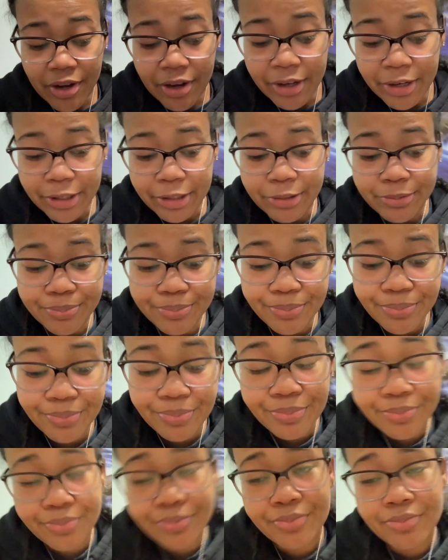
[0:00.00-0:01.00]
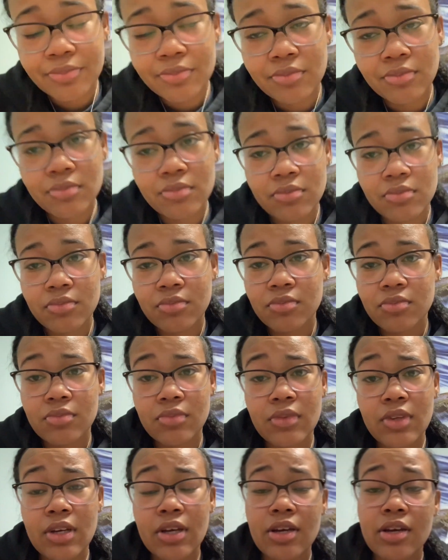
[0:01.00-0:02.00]
um,
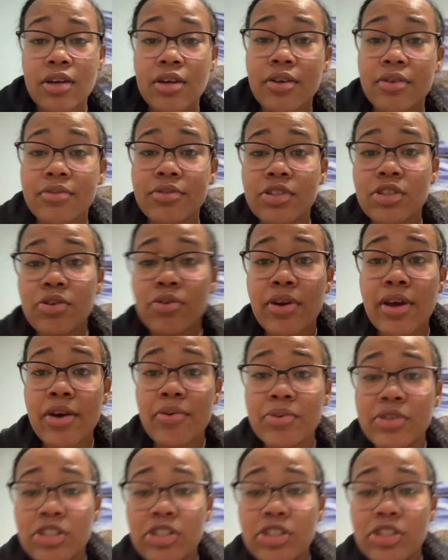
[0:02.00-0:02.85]
yeah. So now we